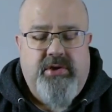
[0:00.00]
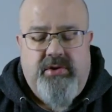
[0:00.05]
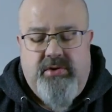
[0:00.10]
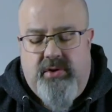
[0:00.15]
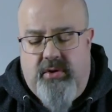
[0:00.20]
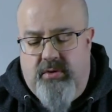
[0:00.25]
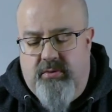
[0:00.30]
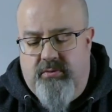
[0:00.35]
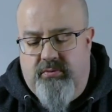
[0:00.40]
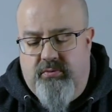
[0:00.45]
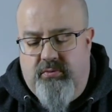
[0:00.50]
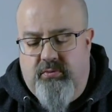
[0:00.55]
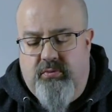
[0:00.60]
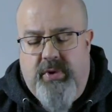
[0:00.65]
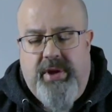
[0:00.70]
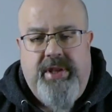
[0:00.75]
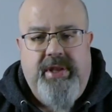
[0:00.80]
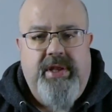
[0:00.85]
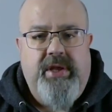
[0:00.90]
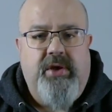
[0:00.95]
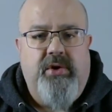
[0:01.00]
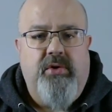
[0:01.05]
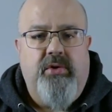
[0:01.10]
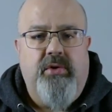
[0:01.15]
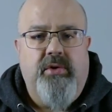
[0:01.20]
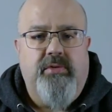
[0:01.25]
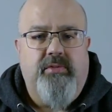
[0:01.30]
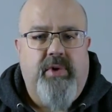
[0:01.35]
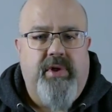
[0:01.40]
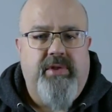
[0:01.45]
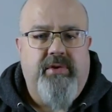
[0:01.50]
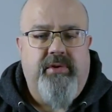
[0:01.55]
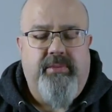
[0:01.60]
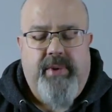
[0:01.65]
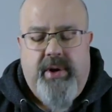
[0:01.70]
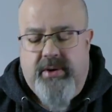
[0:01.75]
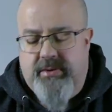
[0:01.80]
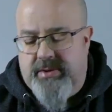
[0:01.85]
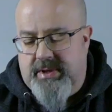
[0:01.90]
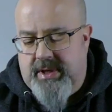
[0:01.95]
A lot of windy, cold weather
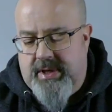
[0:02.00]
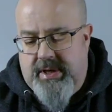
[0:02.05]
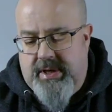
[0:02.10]
about.